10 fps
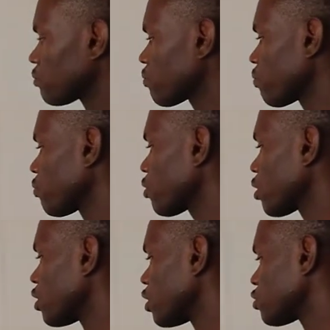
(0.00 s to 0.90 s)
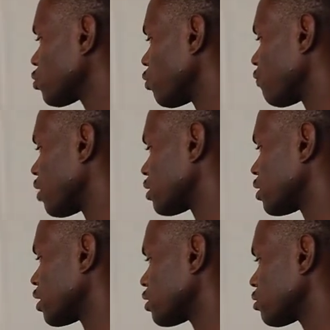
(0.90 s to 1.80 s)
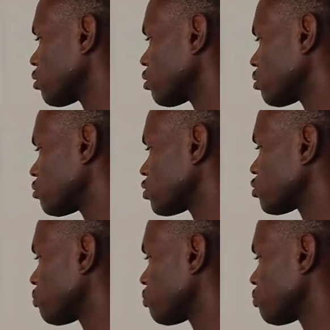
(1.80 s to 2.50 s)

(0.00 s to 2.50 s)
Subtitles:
now, 8 over 10 or